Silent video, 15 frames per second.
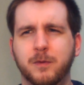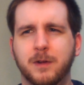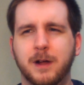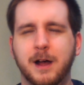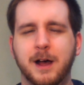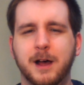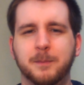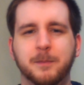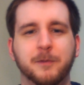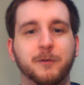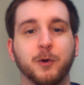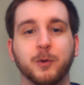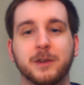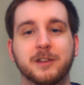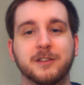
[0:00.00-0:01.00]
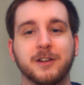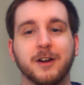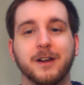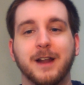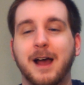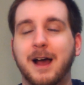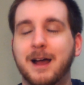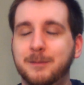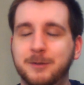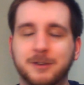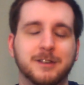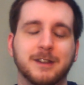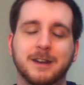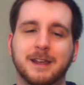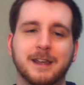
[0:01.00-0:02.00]
uh, before we start. I'm
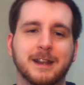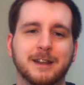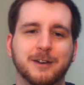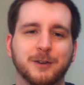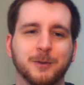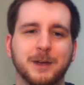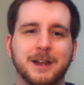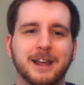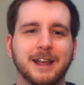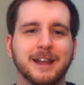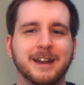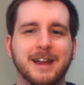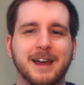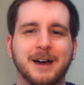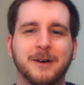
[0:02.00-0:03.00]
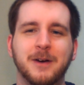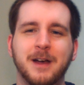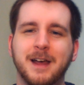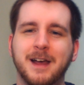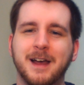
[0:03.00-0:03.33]
just going to get into reading it now.